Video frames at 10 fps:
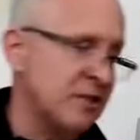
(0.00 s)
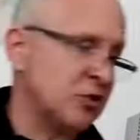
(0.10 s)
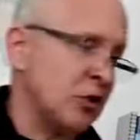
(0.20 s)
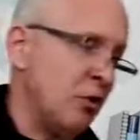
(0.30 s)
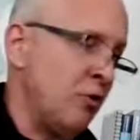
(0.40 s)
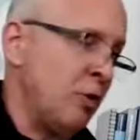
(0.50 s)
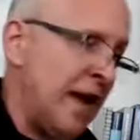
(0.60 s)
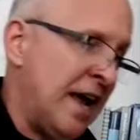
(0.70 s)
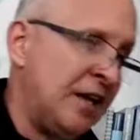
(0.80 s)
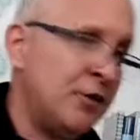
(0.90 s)

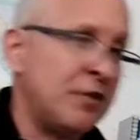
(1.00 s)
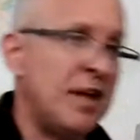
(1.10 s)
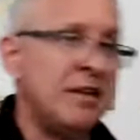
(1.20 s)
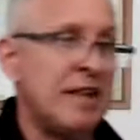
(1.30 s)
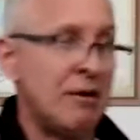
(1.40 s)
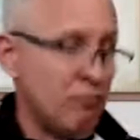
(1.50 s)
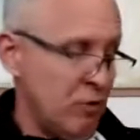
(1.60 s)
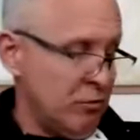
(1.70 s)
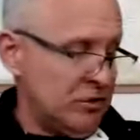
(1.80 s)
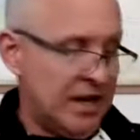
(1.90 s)
So anything that
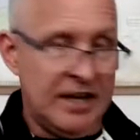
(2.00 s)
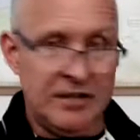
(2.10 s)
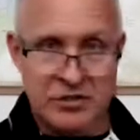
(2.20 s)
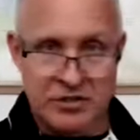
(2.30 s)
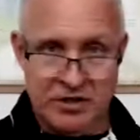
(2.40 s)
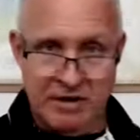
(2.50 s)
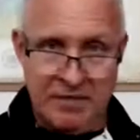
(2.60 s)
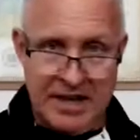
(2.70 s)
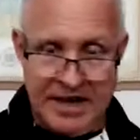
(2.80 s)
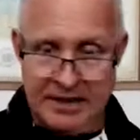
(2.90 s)
rotates
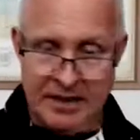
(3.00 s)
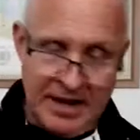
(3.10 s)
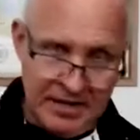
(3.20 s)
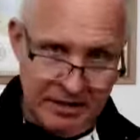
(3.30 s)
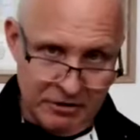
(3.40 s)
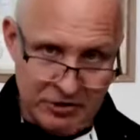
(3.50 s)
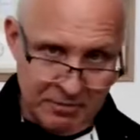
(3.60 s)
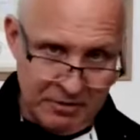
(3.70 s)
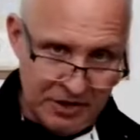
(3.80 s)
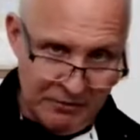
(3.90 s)
and, and here's
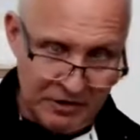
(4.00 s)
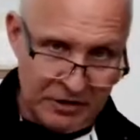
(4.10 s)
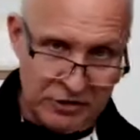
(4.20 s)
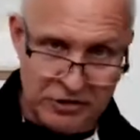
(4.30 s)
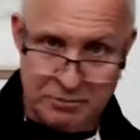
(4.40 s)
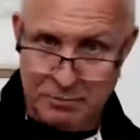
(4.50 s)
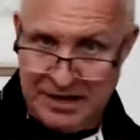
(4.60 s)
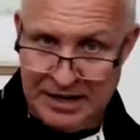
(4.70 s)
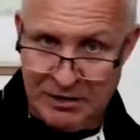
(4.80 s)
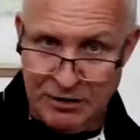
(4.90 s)
some of the definitions,
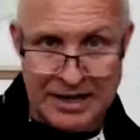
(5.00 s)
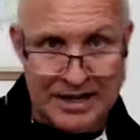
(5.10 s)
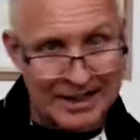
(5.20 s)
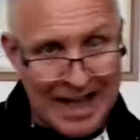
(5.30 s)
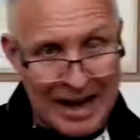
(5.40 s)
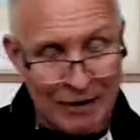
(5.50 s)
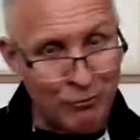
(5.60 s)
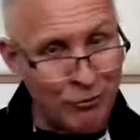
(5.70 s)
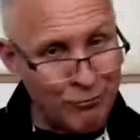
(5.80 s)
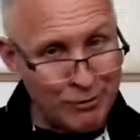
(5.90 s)
medial and
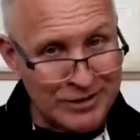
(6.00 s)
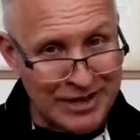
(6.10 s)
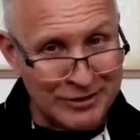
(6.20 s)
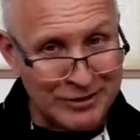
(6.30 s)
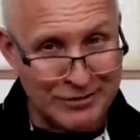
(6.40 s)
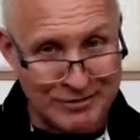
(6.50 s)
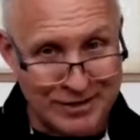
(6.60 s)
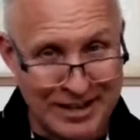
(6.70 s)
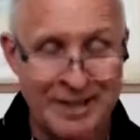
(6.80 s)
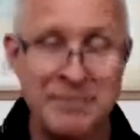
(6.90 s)
lateral rotation,
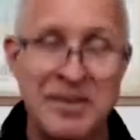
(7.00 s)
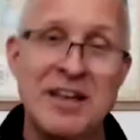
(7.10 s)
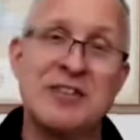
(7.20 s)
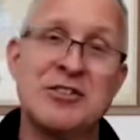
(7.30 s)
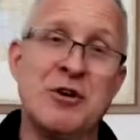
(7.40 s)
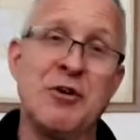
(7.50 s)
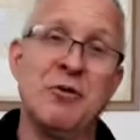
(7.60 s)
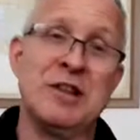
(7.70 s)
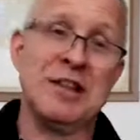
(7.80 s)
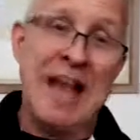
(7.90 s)
okay?
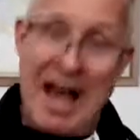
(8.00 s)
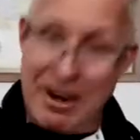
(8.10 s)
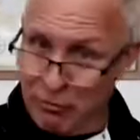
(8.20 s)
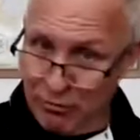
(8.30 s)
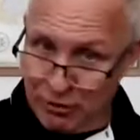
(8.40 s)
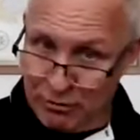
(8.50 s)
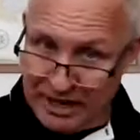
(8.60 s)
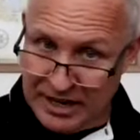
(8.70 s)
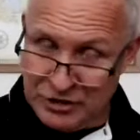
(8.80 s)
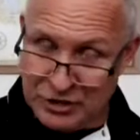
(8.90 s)
So lateral
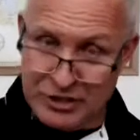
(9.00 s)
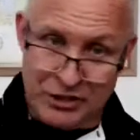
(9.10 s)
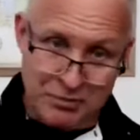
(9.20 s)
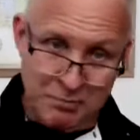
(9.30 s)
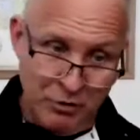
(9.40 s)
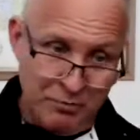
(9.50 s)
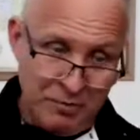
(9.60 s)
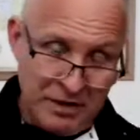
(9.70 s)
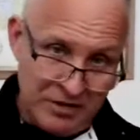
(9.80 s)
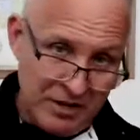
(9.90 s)
rotation is
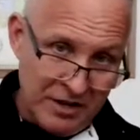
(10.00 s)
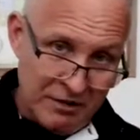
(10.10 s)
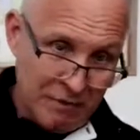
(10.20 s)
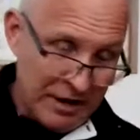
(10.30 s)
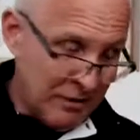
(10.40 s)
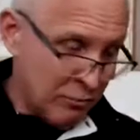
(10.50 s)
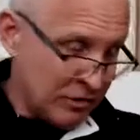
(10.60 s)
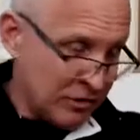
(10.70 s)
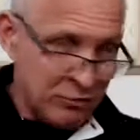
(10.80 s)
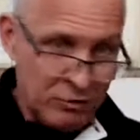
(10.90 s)
movement, right,
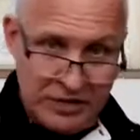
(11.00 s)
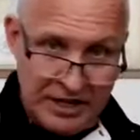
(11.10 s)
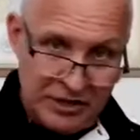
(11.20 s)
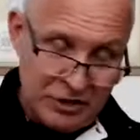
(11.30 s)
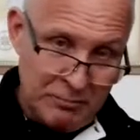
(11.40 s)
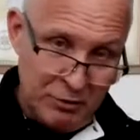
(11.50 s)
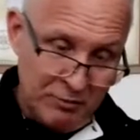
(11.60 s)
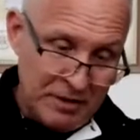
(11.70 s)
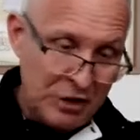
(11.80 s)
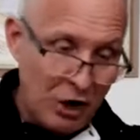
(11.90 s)
where there's rotation
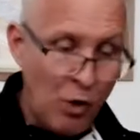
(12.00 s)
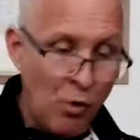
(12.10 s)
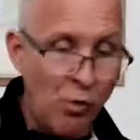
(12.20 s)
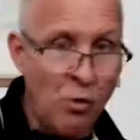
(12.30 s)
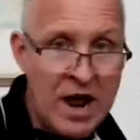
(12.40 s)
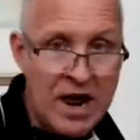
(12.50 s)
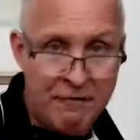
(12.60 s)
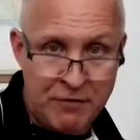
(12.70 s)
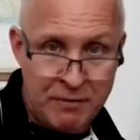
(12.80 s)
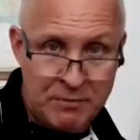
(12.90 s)
movement
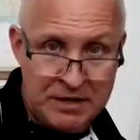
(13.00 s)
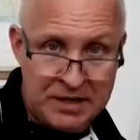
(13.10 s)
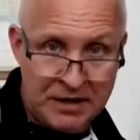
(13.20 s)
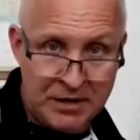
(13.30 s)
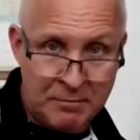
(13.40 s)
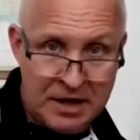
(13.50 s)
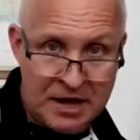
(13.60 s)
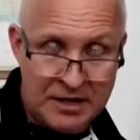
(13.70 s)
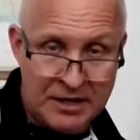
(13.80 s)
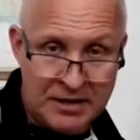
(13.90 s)
away from the midline of the
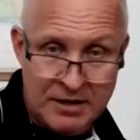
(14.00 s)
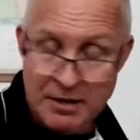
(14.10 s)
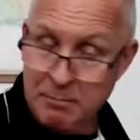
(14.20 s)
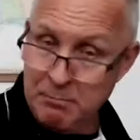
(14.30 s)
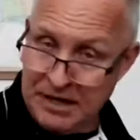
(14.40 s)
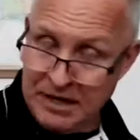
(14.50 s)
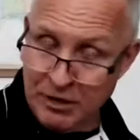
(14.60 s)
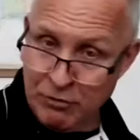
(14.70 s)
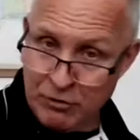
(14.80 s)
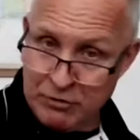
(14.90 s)
body.
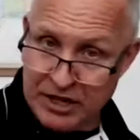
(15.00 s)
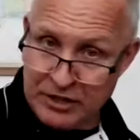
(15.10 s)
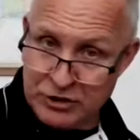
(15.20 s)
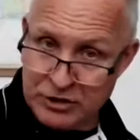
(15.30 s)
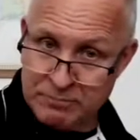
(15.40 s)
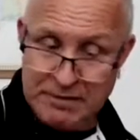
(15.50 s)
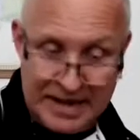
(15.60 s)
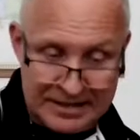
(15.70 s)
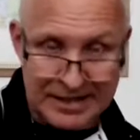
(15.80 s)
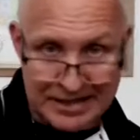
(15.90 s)
Medial rotation
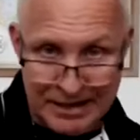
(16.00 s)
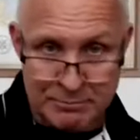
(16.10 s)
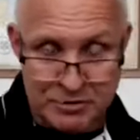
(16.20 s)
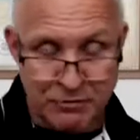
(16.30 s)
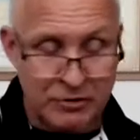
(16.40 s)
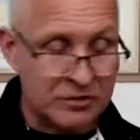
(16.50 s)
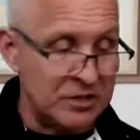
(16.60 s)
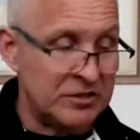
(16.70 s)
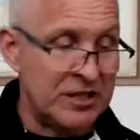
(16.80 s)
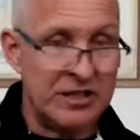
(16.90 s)
at the limbs, for
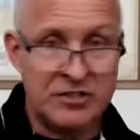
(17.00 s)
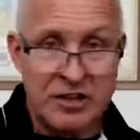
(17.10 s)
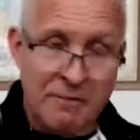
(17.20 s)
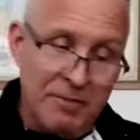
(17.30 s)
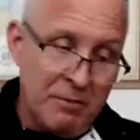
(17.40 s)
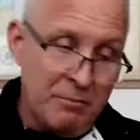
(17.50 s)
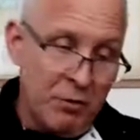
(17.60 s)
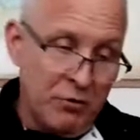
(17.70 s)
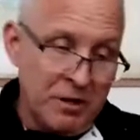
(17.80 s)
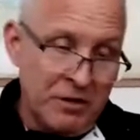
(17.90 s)
instance, is
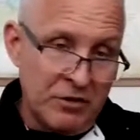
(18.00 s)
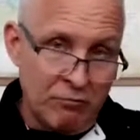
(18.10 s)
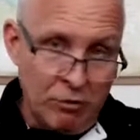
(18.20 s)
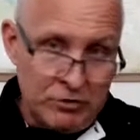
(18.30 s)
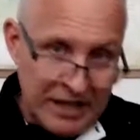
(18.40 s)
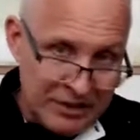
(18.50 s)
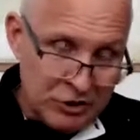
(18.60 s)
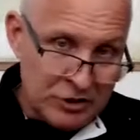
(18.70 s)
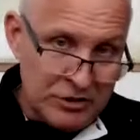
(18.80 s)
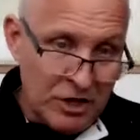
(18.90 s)
movement
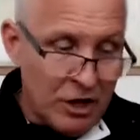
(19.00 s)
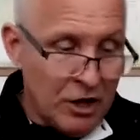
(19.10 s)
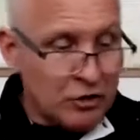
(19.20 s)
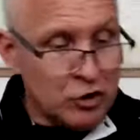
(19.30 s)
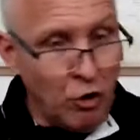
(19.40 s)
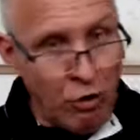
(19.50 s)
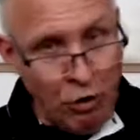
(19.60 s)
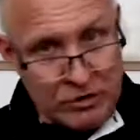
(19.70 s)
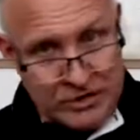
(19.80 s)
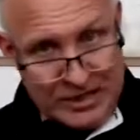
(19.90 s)
rotation
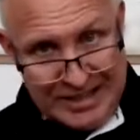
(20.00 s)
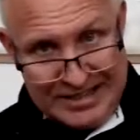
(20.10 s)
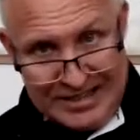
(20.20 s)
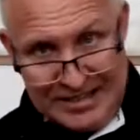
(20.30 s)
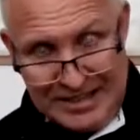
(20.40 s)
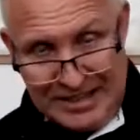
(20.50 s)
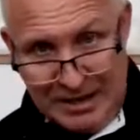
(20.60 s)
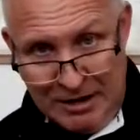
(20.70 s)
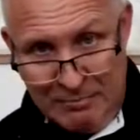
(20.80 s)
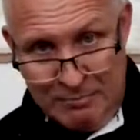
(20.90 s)
towards the in,
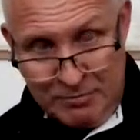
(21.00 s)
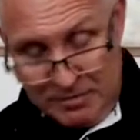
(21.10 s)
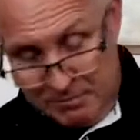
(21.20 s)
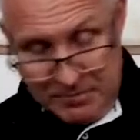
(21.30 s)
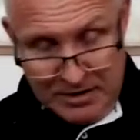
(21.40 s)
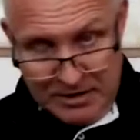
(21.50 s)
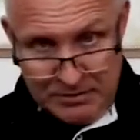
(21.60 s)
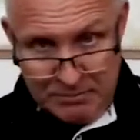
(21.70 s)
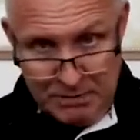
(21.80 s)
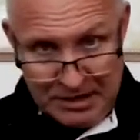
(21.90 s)
um,
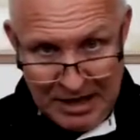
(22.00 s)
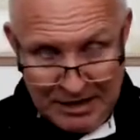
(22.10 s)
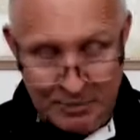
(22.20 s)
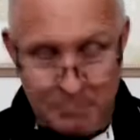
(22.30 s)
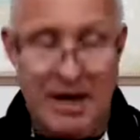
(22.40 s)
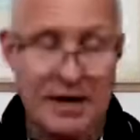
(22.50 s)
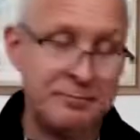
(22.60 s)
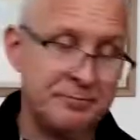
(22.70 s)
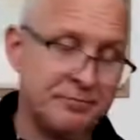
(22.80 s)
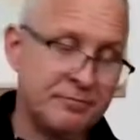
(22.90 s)
in midline of the body.